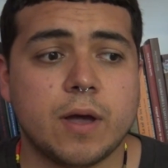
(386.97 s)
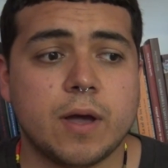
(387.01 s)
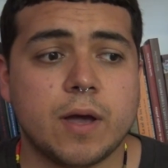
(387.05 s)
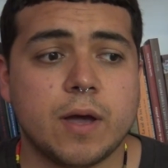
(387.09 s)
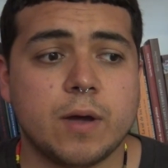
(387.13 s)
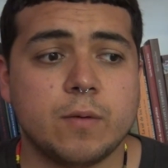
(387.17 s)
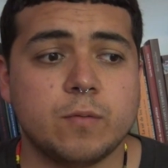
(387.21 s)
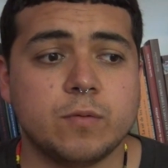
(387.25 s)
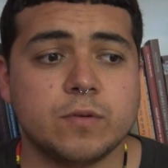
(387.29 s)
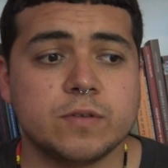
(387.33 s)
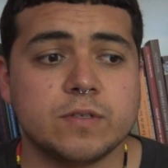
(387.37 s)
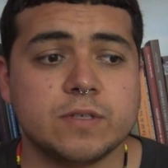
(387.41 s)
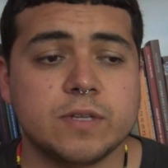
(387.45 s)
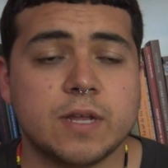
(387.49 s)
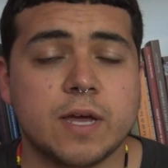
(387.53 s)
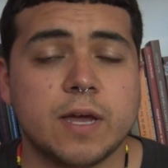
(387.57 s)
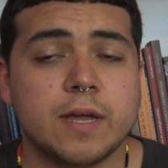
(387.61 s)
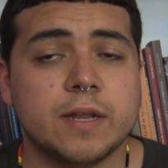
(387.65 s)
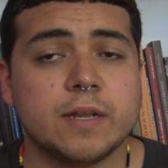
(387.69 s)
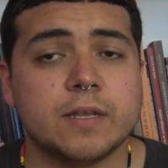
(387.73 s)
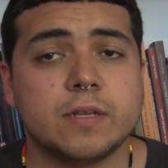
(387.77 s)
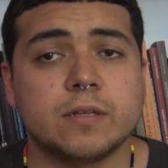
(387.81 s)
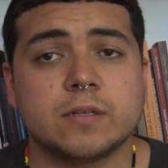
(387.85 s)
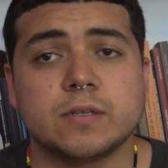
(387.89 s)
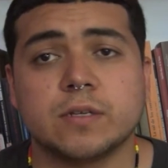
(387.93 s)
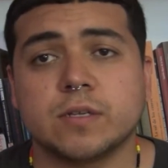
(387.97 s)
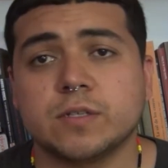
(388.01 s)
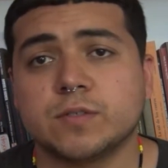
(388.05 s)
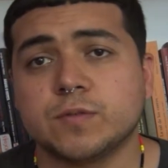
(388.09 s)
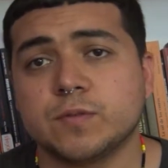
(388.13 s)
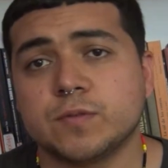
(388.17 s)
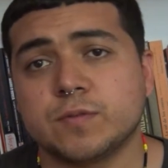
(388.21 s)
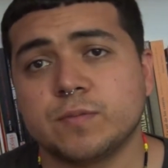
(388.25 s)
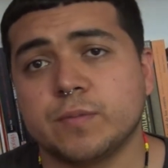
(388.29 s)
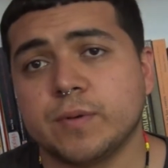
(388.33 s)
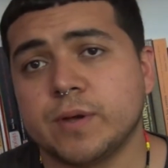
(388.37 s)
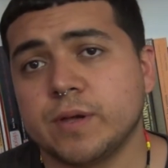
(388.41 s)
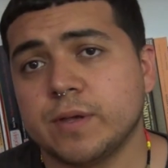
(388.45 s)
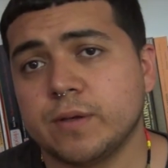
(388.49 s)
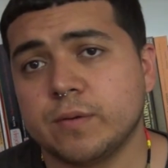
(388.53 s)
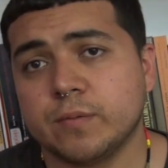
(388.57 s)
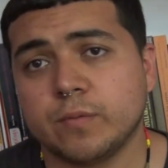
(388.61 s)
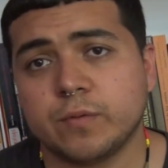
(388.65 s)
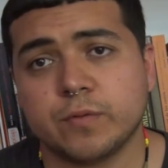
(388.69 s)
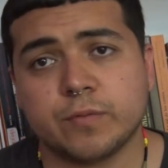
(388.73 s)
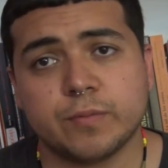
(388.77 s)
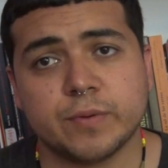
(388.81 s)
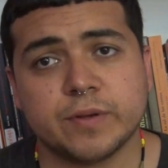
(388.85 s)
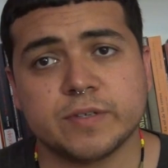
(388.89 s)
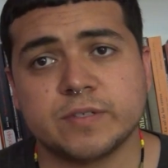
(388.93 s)
I was not in touch with my
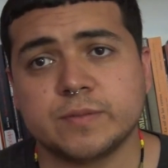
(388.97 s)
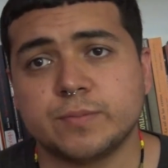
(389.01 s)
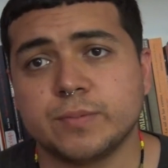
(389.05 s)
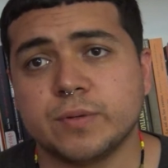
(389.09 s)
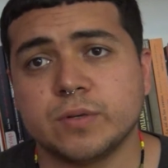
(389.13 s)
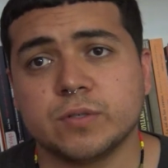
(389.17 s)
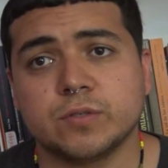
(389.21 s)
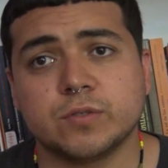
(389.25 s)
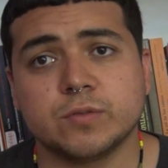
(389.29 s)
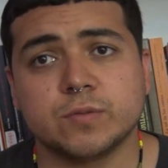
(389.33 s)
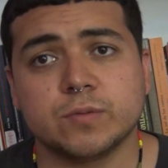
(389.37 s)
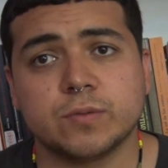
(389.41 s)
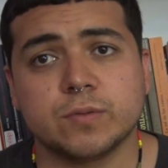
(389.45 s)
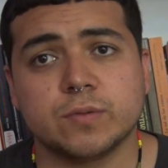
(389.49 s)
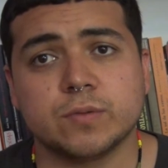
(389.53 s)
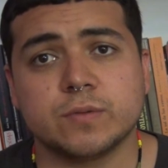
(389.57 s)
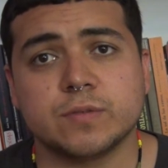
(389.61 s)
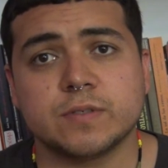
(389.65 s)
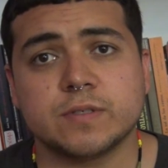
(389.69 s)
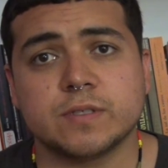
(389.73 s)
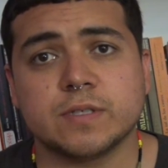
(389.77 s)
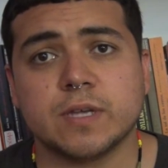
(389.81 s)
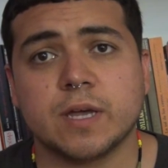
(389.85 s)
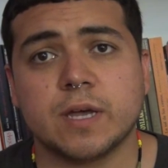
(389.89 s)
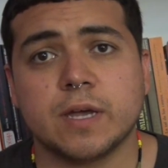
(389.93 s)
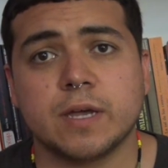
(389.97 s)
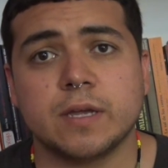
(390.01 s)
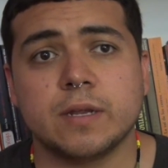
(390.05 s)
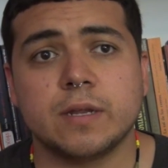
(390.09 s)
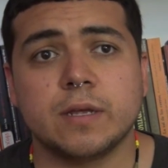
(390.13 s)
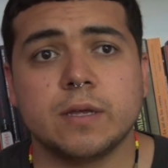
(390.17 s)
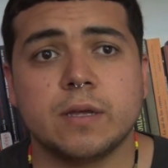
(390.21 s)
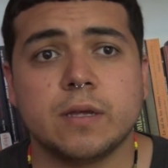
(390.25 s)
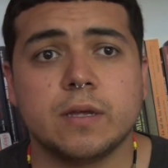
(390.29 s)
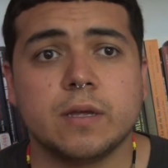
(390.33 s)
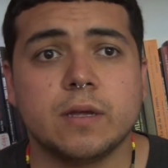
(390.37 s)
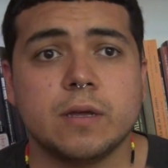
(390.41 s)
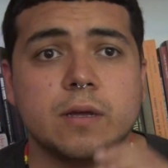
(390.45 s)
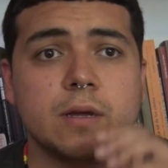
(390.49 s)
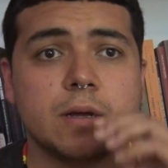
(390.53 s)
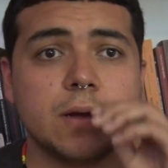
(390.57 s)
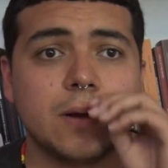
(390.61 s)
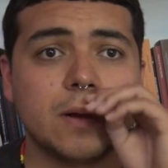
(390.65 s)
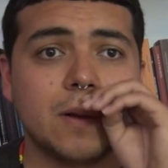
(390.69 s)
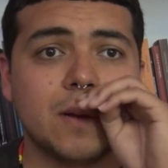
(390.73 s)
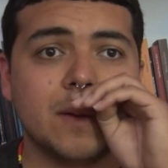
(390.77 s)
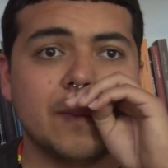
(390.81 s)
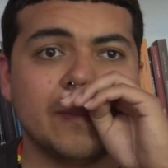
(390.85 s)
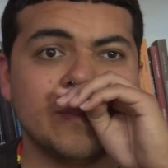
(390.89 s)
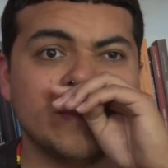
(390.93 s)
with my spiritual side,
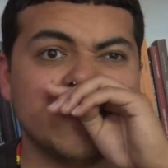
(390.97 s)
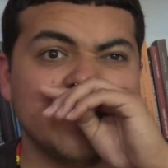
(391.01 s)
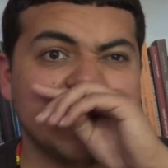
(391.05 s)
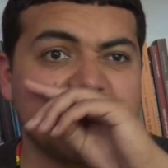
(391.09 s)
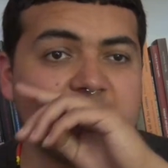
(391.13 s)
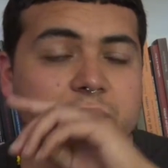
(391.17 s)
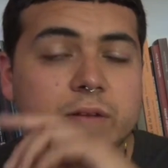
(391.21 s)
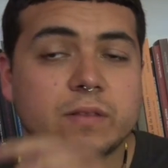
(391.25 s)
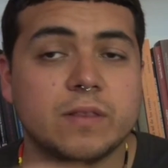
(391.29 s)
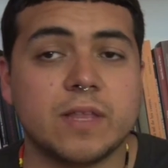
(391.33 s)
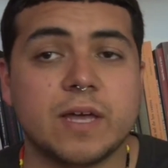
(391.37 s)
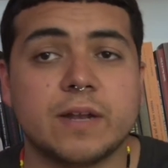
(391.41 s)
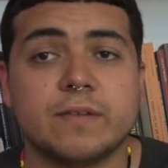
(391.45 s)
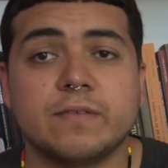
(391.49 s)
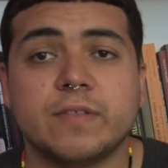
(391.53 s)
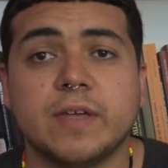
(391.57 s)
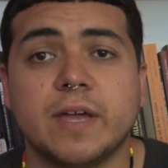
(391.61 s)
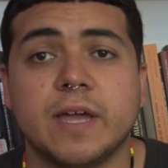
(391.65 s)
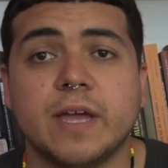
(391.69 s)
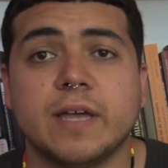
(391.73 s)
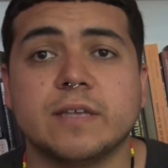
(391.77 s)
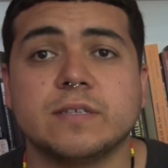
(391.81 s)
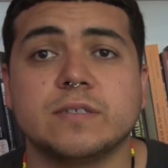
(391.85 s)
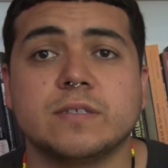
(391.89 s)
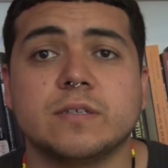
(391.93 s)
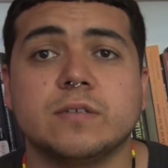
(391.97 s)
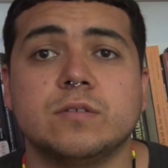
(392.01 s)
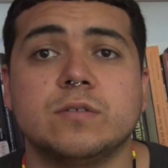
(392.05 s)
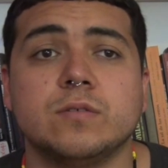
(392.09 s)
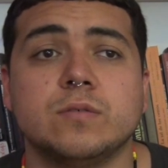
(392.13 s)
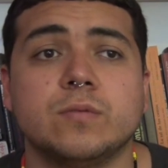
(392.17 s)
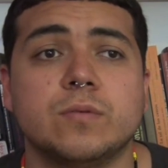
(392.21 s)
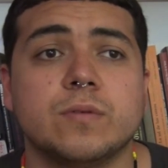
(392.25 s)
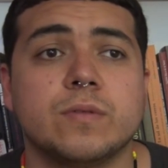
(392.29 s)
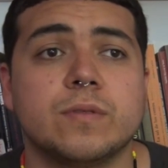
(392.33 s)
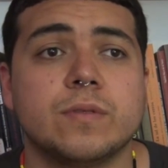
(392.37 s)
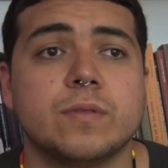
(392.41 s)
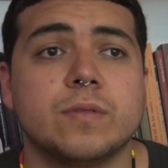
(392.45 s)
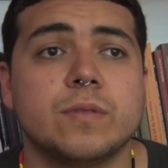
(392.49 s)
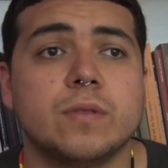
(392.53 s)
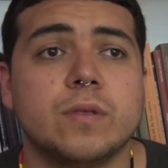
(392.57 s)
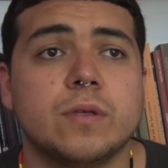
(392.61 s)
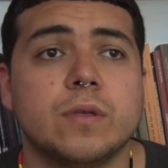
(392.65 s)
um, and a lot of that has to do with,